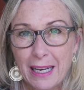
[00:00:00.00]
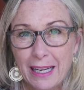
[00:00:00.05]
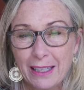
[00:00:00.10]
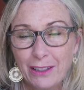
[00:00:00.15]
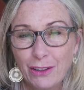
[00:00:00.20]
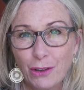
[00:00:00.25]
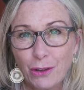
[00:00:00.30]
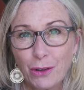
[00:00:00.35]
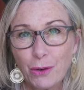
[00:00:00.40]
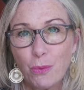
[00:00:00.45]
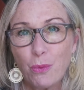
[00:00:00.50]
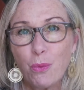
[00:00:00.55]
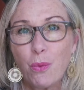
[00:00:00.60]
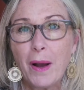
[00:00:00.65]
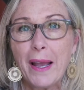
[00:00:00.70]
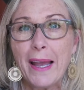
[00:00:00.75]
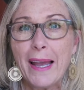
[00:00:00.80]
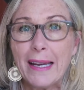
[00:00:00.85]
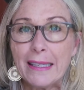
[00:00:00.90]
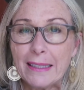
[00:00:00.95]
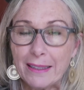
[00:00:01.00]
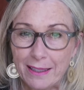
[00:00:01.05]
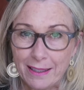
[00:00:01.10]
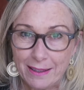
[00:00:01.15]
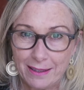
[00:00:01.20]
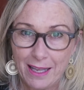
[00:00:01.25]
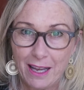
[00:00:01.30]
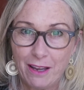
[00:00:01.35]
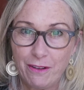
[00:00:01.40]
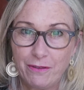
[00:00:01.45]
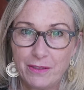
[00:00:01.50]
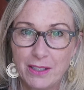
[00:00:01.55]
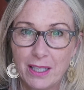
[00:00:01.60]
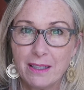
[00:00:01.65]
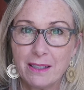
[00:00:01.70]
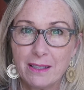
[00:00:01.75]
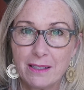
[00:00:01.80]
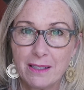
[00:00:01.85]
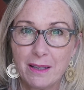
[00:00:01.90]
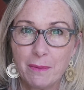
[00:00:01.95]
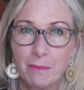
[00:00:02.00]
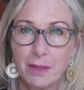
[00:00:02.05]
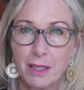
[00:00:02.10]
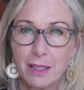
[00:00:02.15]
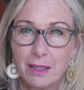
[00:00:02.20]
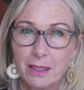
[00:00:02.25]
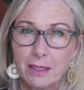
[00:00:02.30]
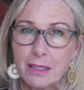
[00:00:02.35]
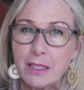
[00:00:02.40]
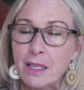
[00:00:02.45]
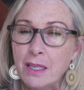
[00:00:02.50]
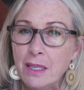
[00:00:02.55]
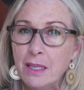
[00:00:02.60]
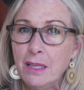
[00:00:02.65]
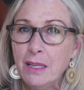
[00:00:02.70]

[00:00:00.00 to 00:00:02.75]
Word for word: and not aware that they've done something that's